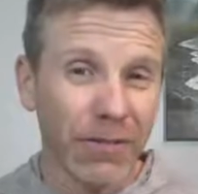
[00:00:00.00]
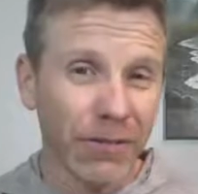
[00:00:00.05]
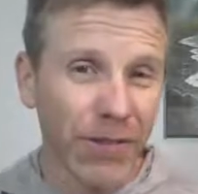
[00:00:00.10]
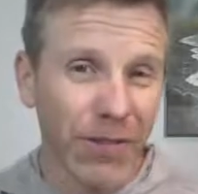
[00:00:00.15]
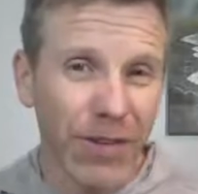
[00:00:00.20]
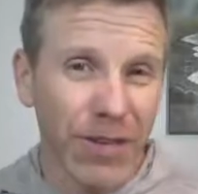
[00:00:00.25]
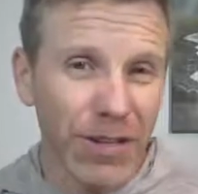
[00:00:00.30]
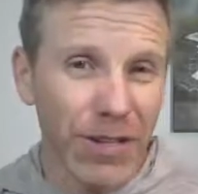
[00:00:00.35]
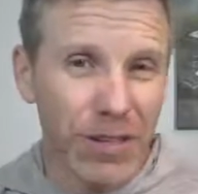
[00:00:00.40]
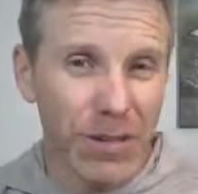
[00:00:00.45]

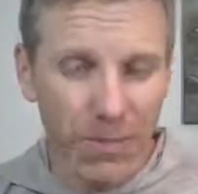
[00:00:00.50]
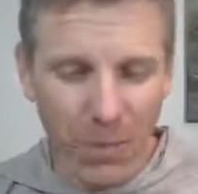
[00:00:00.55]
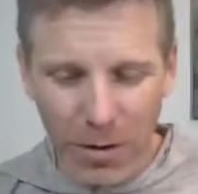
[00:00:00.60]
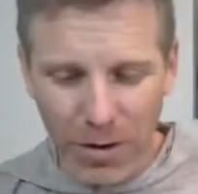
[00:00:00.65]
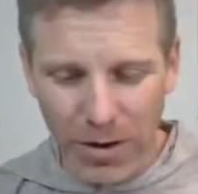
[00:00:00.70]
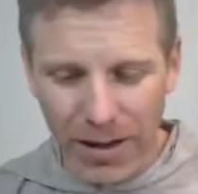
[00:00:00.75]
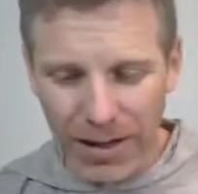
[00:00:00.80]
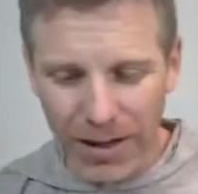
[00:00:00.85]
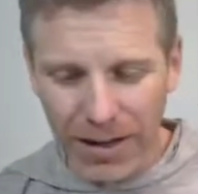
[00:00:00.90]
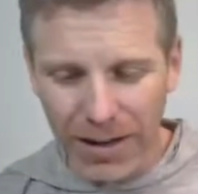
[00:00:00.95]
for this
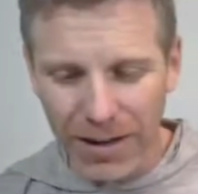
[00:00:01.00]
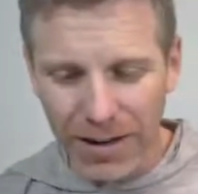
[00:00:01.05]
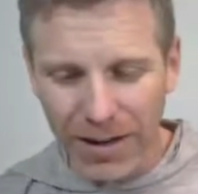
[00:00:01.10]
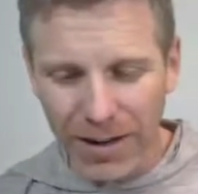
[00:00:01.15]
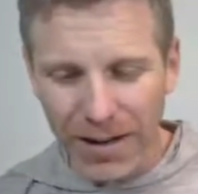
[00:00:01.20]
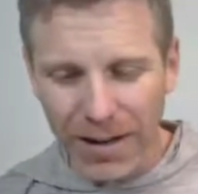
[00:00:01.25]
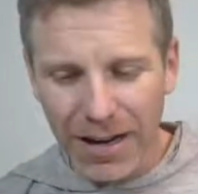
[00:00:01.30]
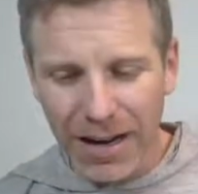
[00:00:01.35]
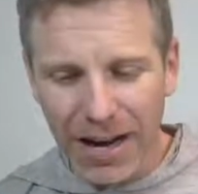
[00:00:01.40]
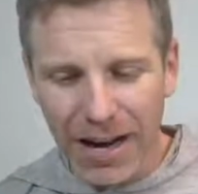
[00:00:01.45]
morning,
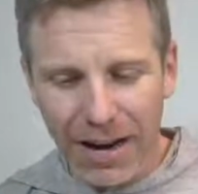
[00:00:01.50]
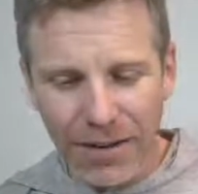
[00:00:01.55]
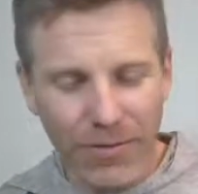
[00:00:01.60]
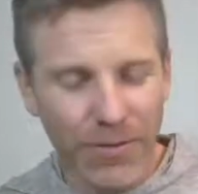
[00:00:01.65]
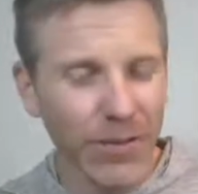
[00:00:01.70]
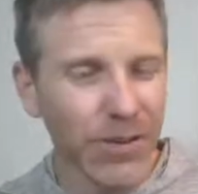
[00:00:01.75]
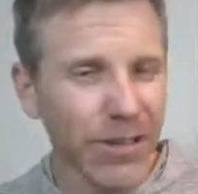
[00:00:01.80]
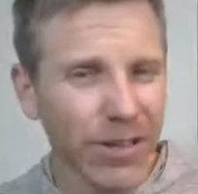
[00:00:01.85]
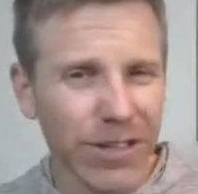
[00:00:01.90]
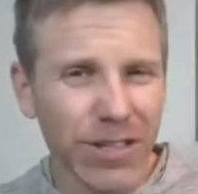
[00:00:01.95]
I
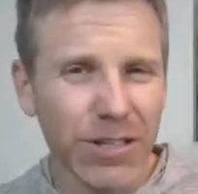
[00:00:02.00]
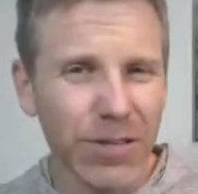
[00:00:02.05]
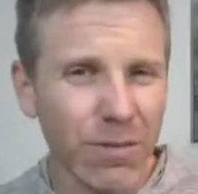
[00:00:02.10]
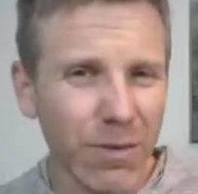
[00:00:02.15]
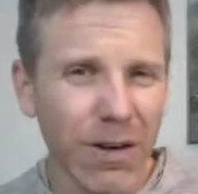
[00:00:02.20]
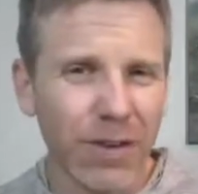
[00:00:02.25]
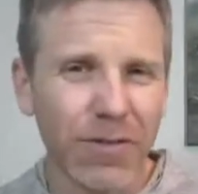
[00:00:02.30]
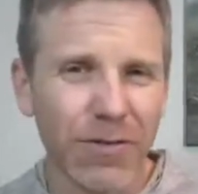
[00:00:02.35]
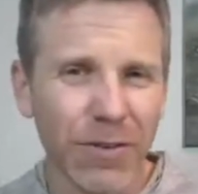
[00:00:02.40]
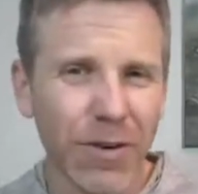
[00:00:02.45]
really just
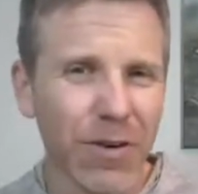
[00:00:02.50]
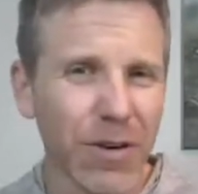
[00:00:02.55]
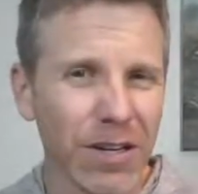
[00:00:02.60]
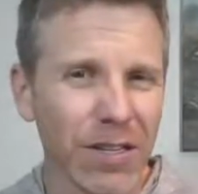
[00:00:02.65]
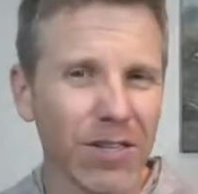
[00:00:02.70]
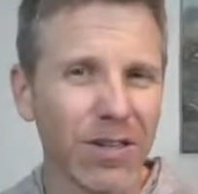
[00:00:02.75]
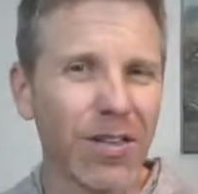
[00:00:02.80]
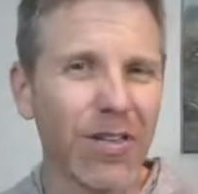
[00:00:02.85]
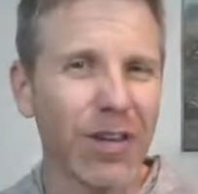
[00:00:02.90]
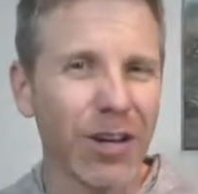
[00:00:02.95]
want to
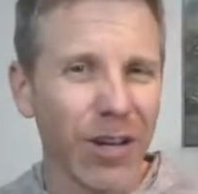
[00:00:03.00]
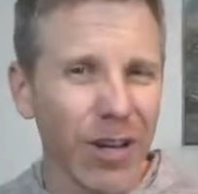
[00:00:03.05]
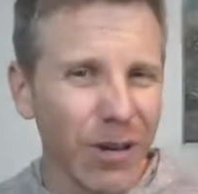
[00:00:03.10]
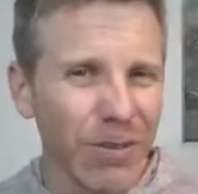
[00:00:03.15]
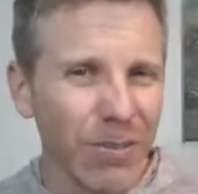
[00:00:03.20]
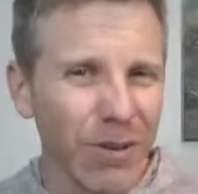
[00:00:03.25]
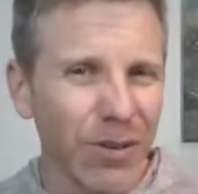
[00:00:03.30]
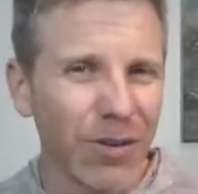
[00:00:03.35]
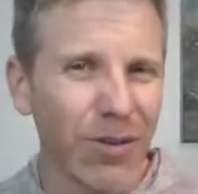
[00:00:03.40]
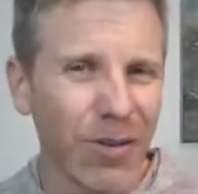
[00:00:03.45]
focus on the
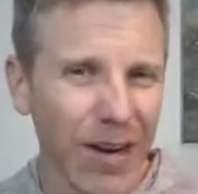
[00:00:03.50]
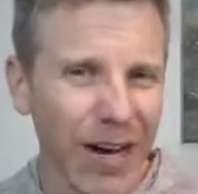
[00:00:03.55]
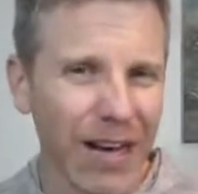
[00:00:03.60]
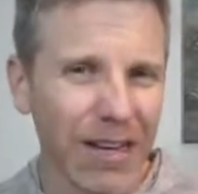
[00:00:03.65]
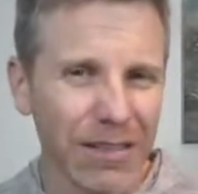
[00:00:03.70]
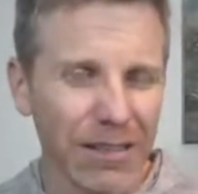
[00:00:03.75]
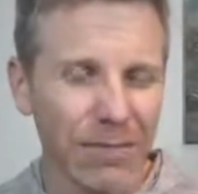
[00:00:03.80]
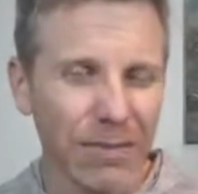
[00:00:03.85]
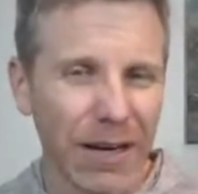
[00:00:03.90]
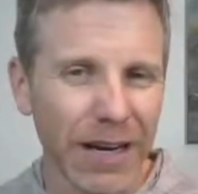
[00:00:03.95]
communal
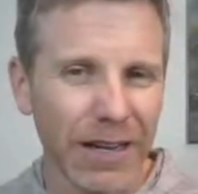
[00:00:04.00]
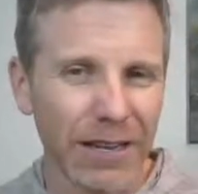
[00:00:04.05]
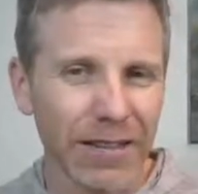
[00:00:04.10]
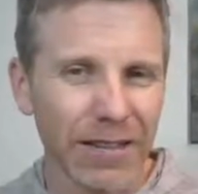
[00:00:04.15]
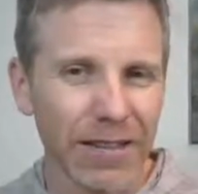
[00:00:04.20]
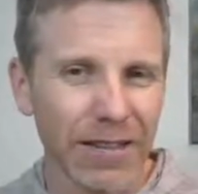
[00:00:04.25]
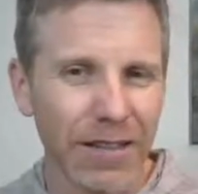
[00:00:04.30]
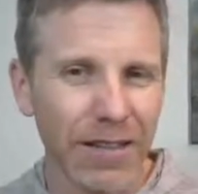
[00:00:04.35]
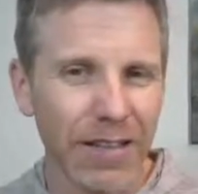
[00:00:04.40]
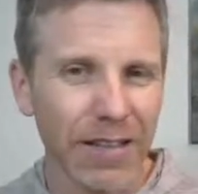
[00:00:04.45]

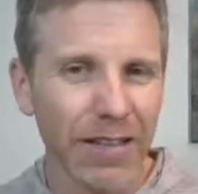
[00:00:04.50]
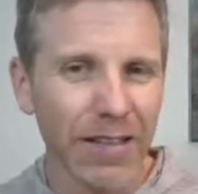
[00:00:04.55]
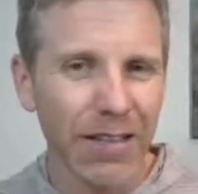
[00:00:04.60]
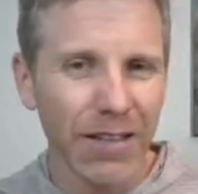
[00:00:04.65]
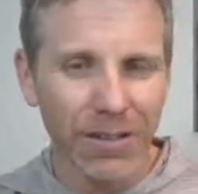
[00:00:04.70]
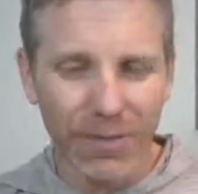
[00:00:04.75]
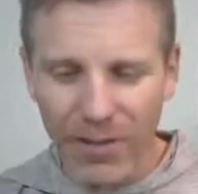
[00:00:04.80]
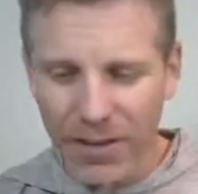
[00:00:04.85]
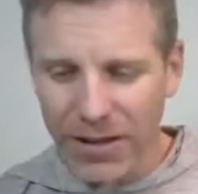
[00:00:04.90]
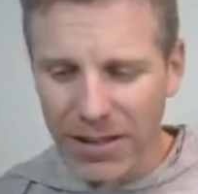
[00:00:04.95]
aspect
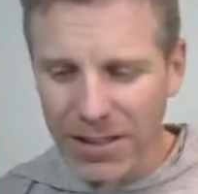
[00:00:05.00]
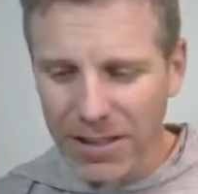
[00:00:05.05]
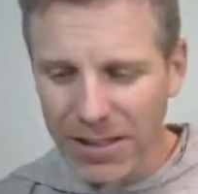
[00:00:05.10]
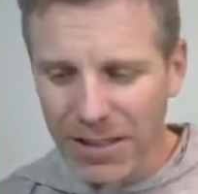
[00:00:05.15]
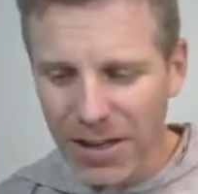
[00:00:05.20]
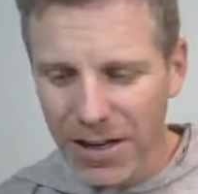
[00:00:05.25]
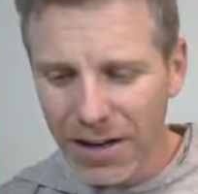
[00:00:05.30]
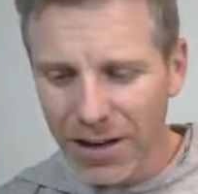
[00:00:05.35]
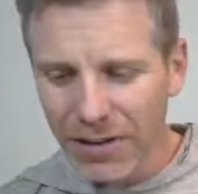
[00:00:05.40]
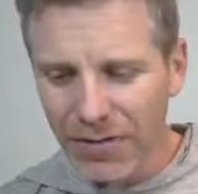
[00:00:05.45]
of
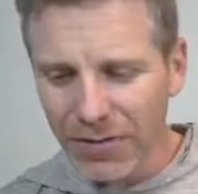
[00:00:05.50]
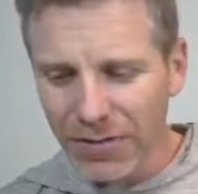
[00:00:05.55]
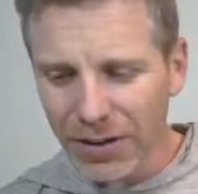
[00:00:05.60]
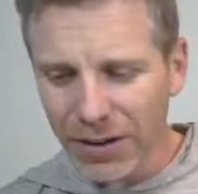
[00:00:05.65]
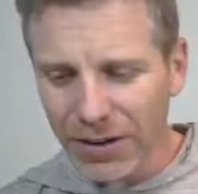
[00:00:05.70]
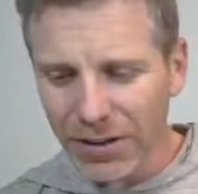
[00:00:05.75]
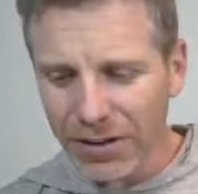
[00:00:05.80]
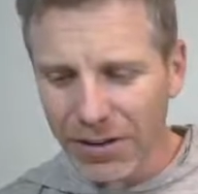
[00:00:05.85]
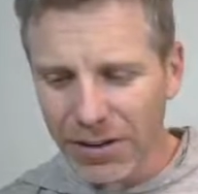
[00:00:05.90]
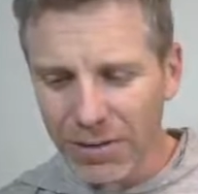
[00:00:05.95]
this
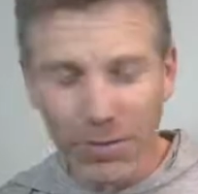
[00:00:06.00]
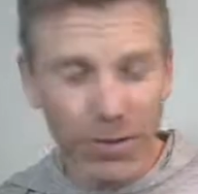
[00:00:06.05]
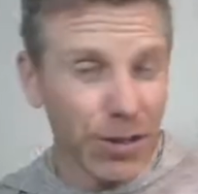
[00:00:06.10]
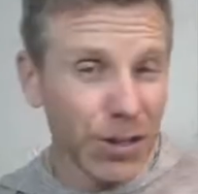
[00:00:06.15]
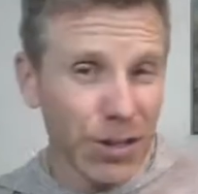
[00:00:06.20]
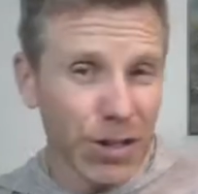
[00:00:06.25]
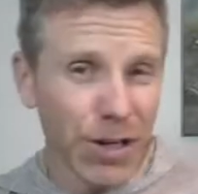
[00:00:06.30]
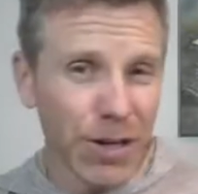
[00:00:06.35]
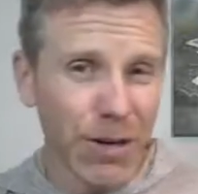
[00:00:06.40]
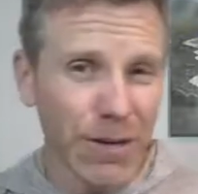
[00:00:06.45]
verse,
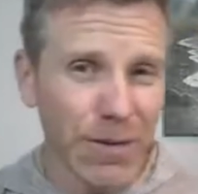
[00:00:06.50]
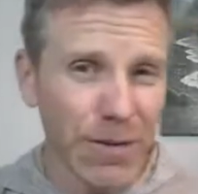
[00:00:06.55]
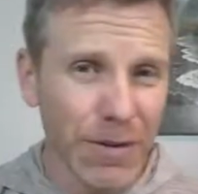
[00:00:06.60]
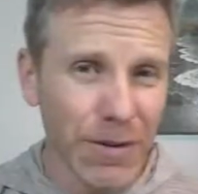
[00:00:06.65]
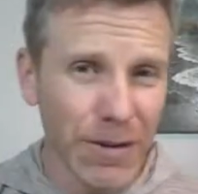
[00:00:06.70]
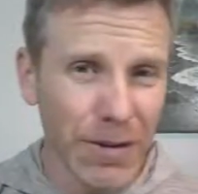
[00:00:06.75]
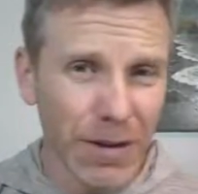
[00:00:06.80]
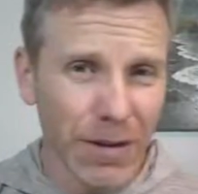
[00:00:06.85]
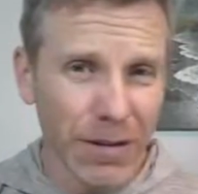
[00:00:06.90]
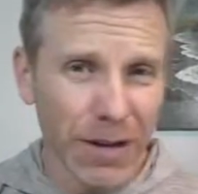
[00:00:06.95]
which
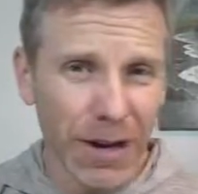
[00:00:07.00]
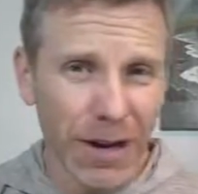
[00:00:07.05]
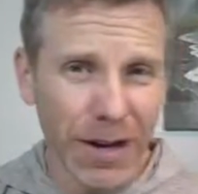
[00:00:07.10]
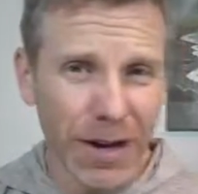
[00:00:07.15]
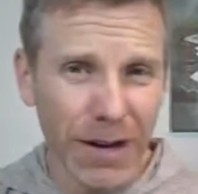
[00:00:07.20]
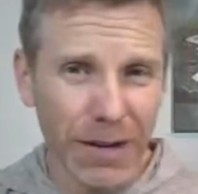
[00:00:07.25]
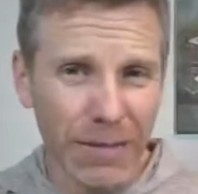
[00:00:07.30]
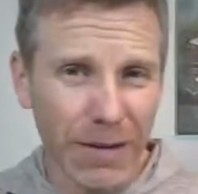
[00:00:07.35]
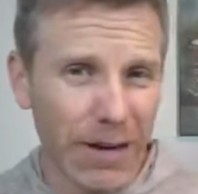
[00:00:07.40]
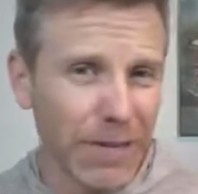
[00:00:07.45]

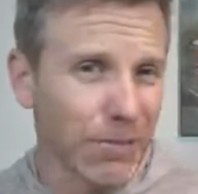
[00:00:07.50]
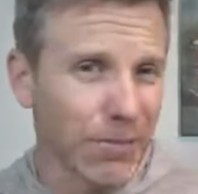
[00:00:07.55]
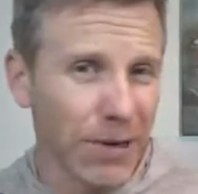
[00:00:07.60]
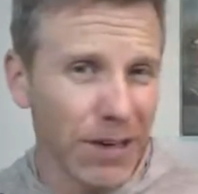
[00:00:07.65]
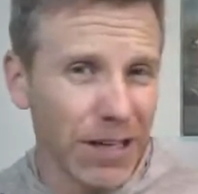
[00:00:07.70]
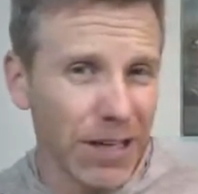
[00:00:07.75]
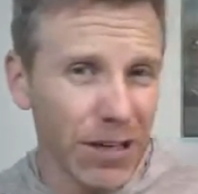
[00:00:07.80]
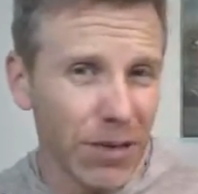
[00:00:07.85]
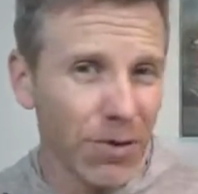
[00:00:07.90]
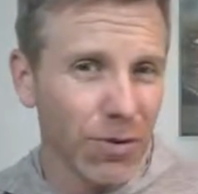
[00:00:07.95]
may
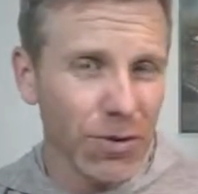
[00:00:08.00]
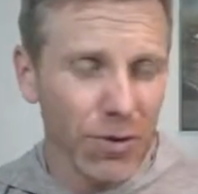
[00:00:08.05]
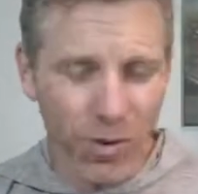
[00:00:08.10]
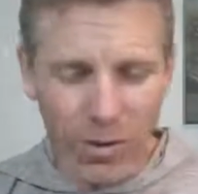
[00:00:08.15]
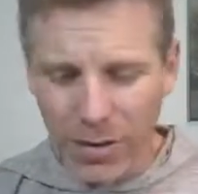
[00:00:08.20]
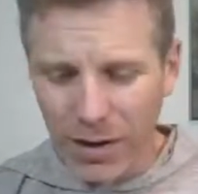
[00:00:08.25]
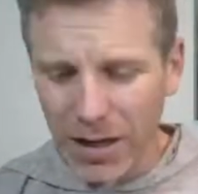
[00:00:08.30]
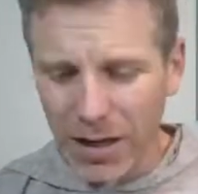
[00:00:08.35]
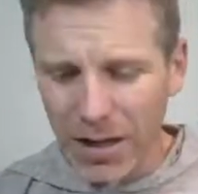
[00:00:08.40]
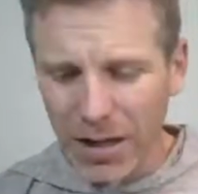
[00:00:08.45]
bring you
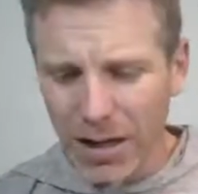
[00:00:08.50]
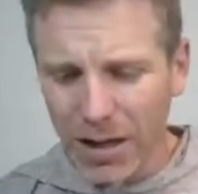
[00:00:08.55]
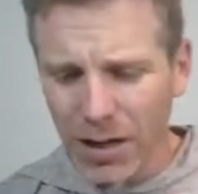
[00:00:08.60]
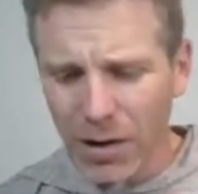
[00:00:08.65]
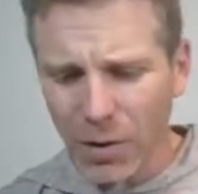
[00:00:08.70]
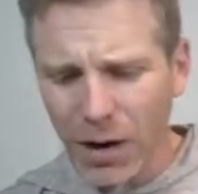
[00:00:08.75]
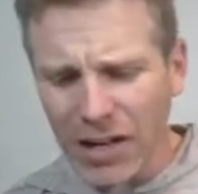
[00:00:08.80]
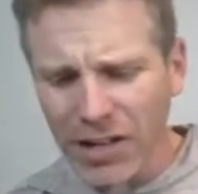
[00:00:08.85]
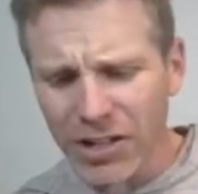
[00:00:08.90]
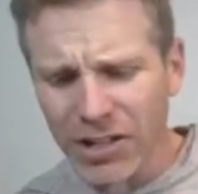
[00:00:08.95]
to a
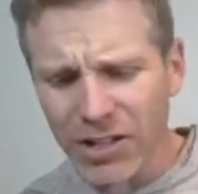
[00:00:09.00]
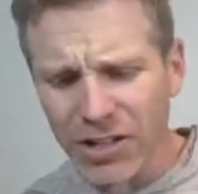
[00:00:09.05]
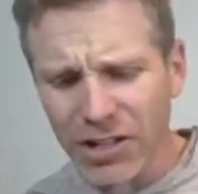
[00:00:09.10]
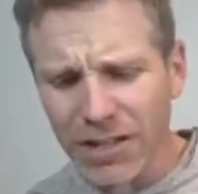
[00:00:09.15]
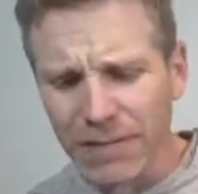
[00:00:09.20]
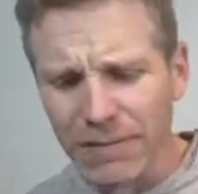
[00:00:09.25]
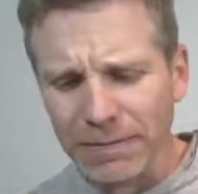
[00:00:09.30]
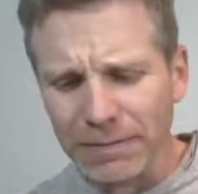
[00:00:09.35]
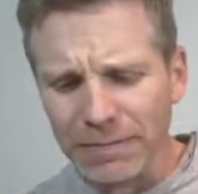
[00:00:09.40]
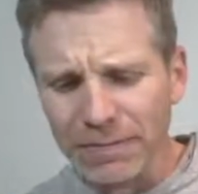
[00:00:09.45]

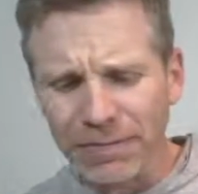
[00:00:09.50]
question.